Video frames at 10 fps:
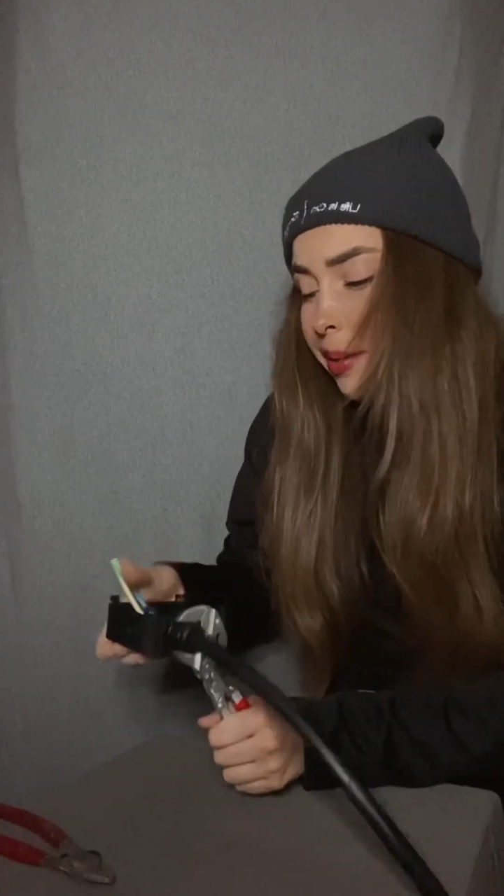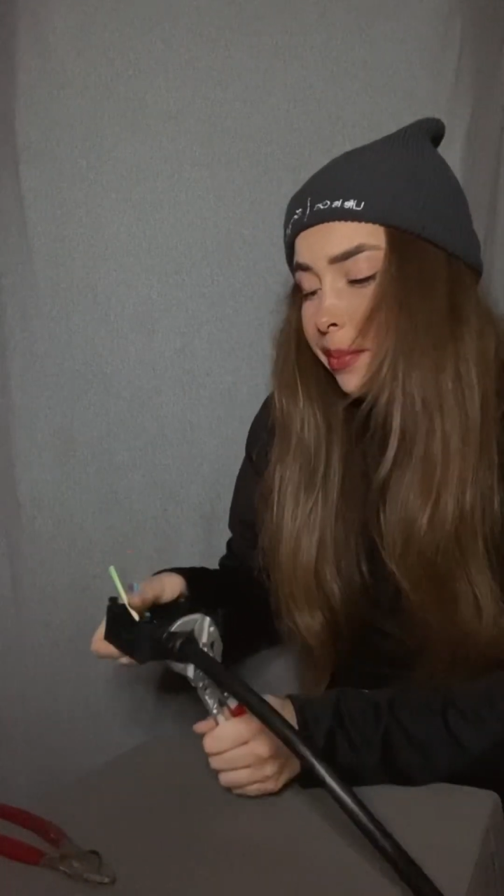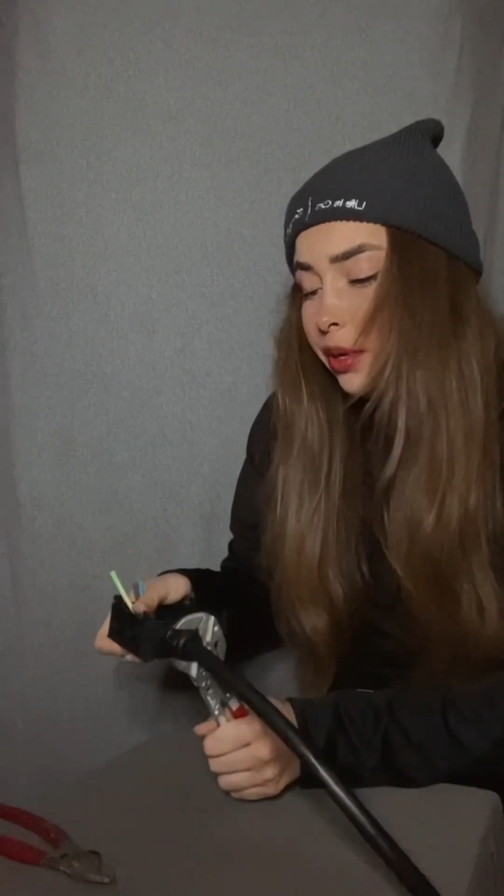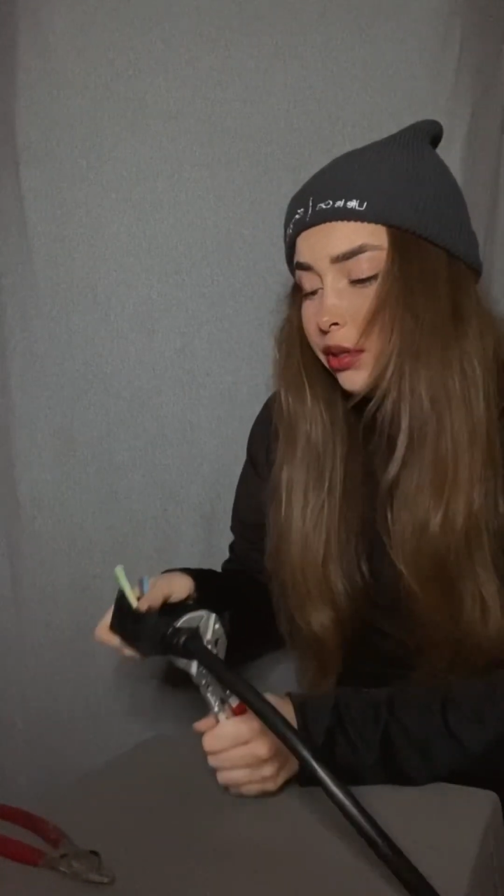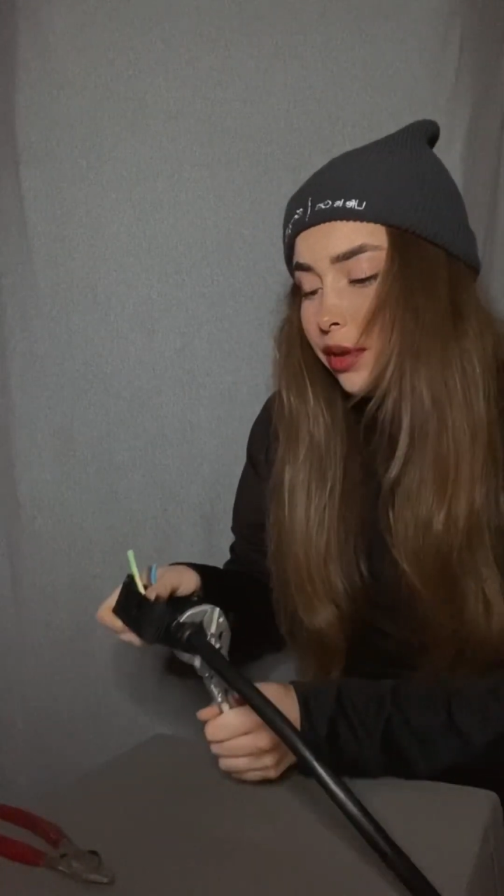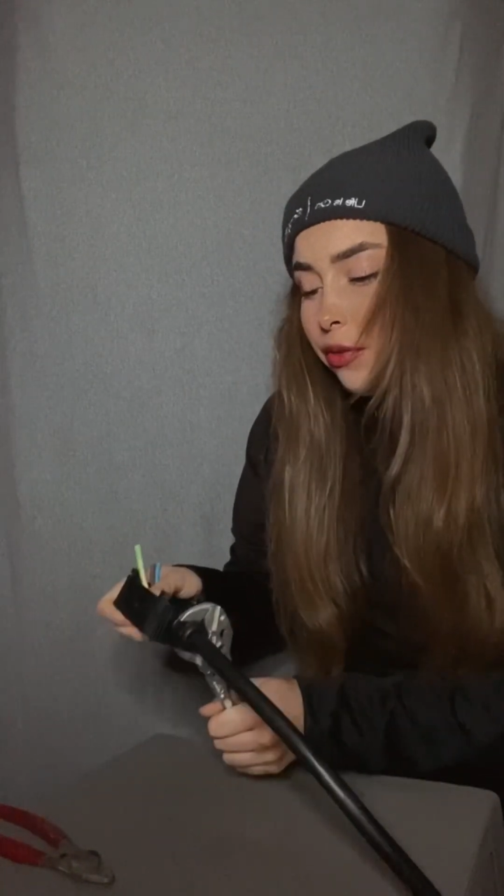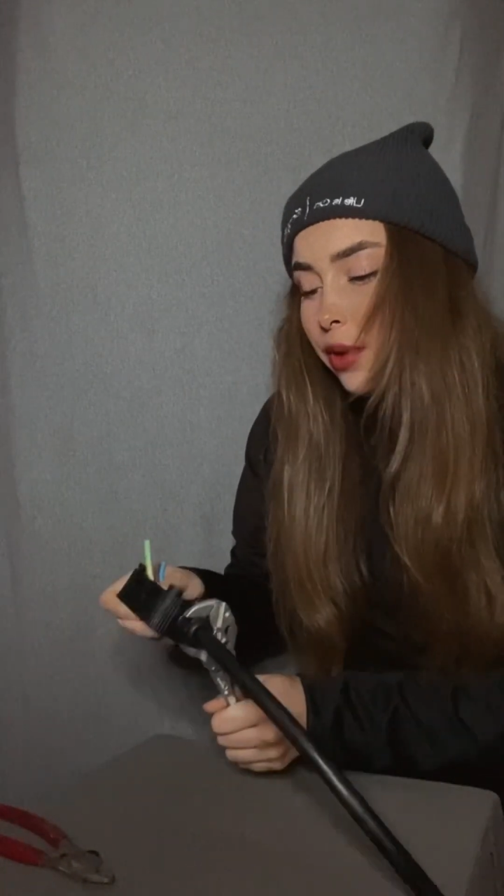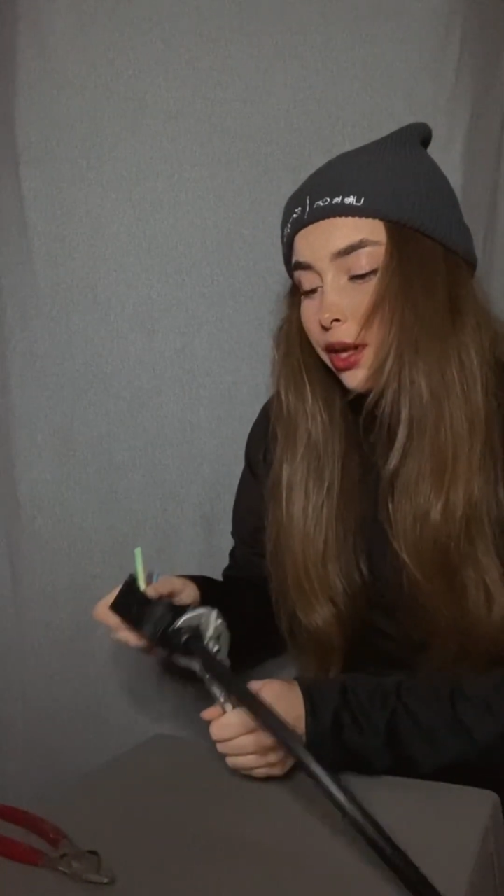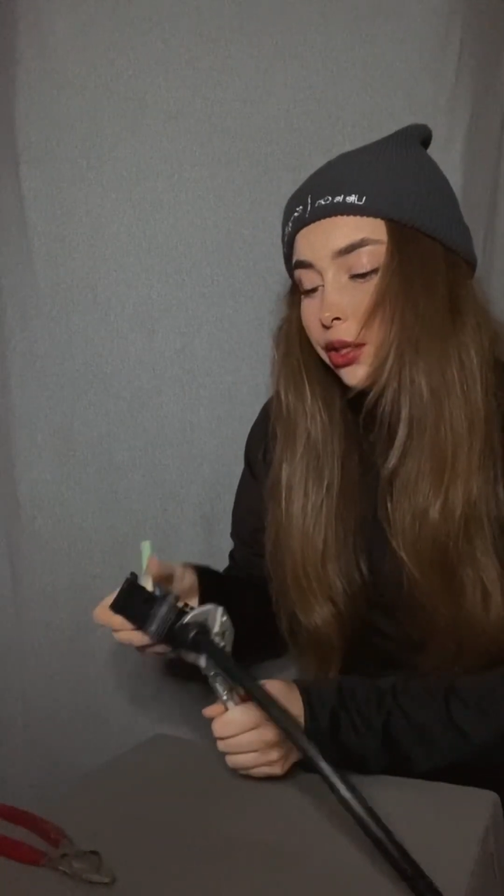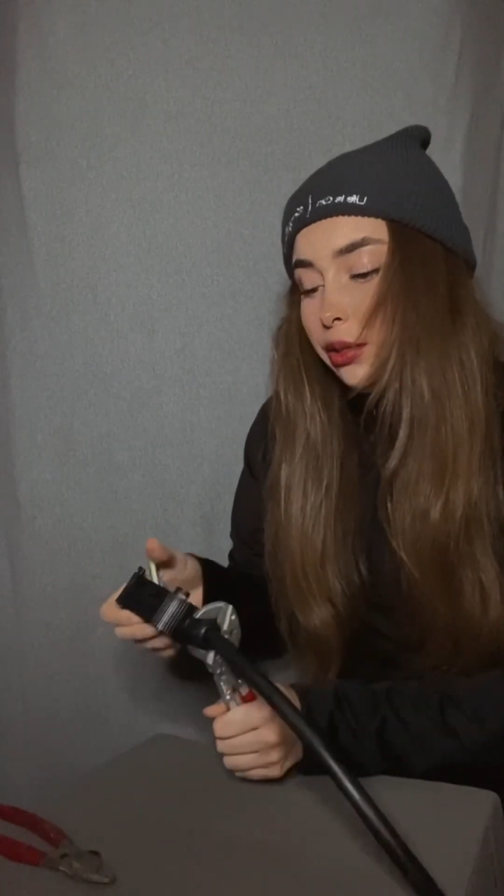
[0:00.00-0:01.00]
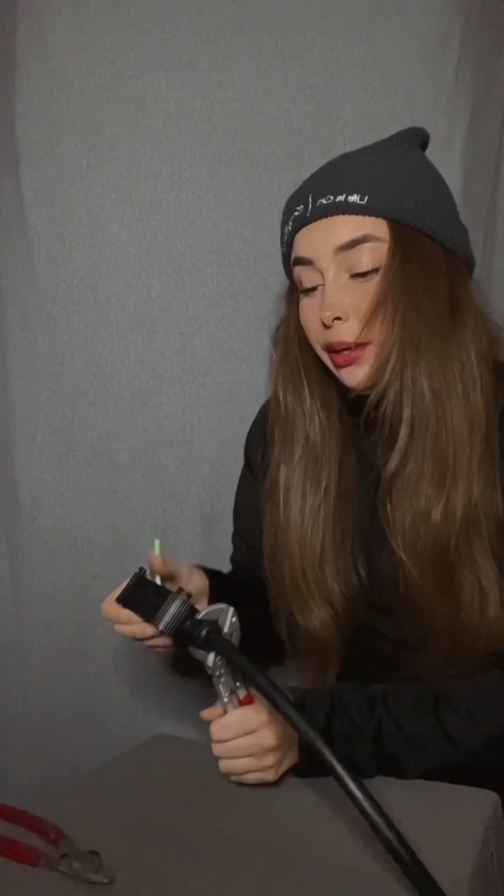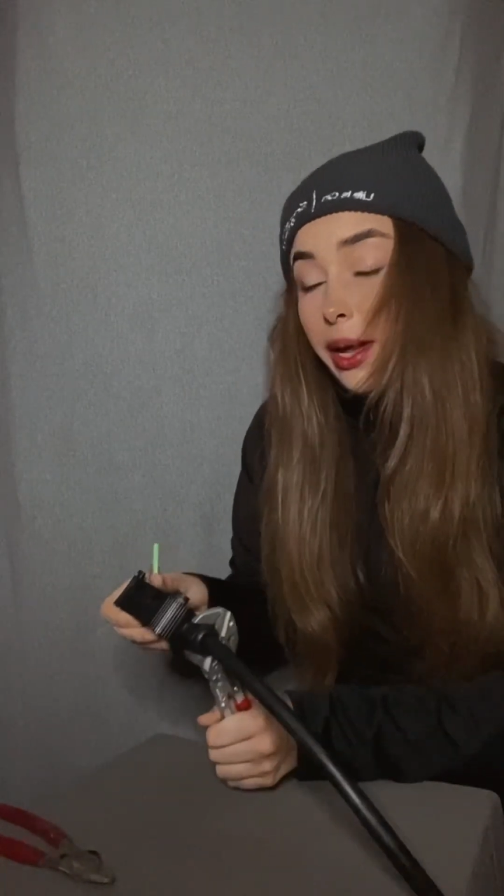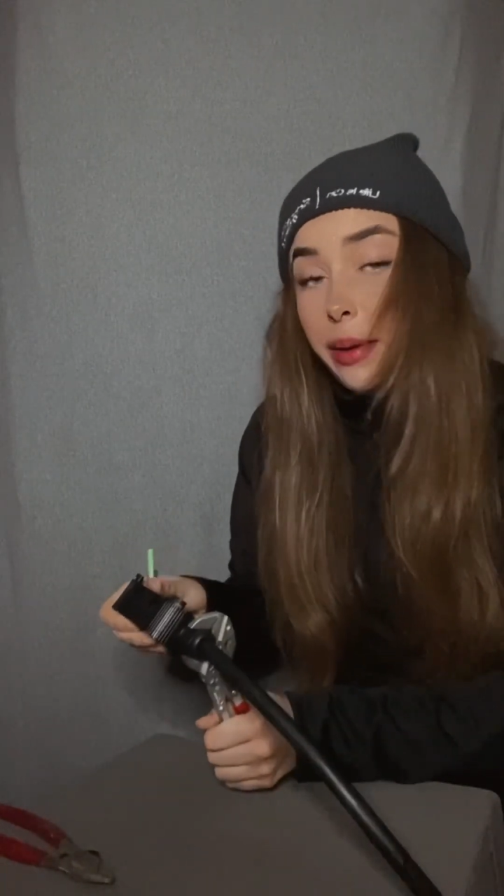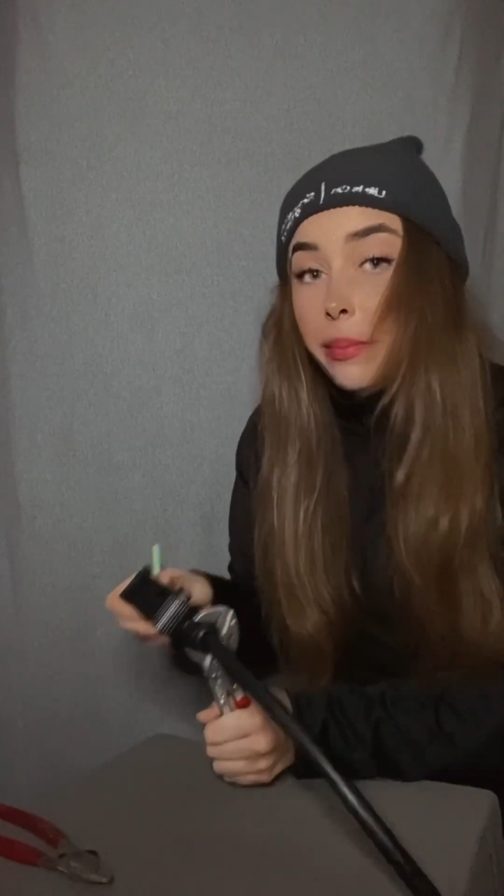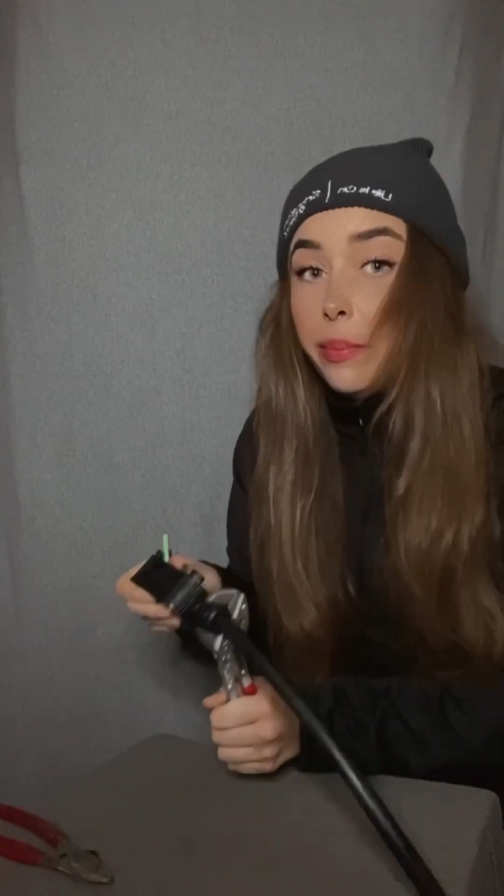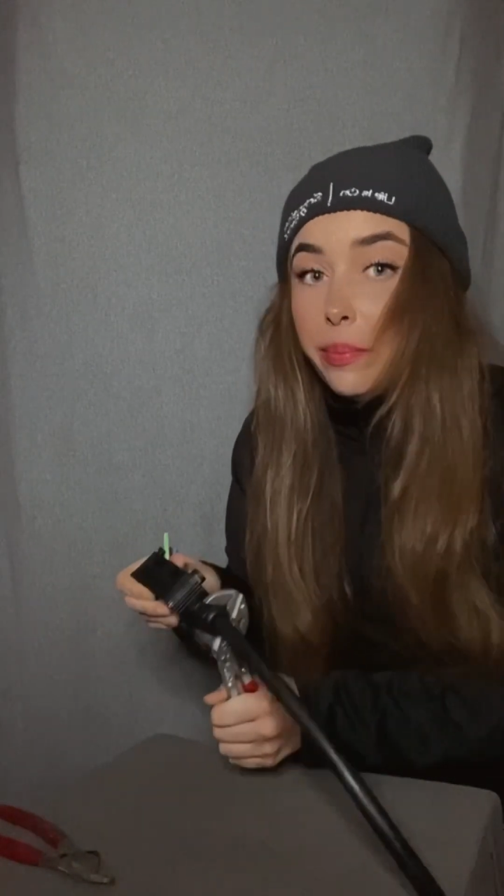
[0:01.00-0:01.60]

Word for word: because otherwise you get